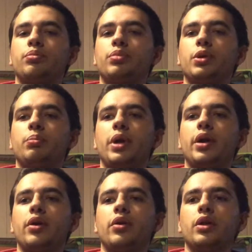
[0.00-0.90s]

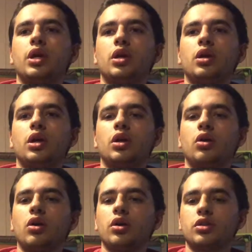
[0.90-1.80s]
prepared an
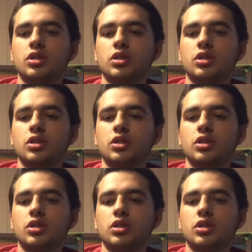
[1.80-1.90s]
ark